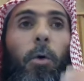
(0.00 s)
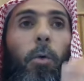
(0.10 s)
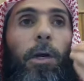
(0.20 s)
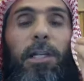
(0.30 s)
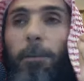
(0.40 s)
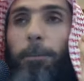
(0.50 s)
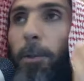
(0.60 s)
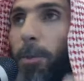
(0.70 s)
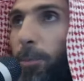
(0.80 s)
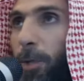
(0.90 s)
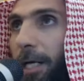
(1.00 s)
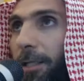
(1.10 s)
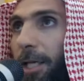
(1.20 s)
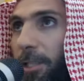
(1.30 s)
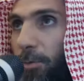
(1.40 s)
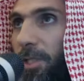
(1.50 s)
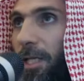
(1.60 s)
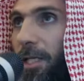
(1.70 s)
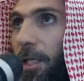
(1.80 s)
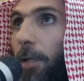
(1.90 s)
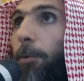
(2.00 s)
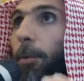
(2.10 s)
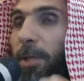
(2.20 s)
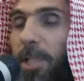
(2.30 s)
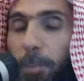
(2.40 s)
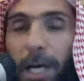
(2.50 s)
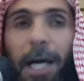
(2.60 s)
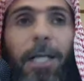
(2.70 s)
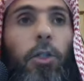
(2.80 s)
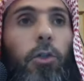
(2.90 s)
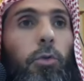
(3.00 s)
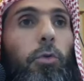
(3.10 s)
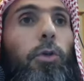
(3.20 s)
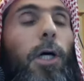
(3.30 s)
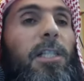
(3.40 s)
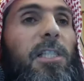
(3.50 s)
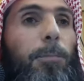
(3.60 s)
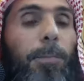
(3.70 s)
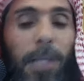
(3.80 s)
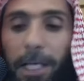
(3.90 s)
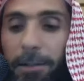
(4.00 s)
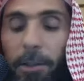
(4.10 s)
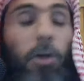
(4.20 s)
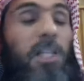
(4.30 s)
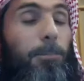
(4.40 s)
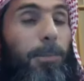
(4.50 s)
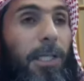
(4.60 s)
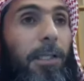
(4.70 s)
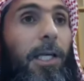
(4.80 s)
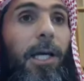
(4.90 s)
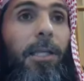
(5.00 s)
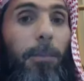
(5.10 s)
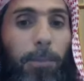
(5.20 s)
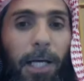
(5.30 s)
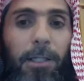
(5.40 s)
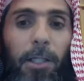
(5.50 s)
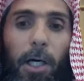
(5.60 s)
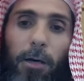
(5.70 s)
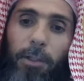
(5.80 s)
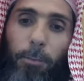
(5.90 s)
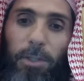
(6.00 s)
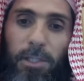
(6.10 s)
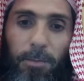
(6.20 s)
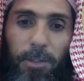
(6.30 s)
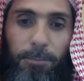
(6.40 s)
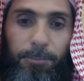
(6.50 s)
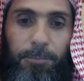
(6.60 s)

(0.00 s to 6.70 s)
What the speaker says: what is the purpose behind, as we say, the purpose behind to not spread or spill the blood of the Muslims?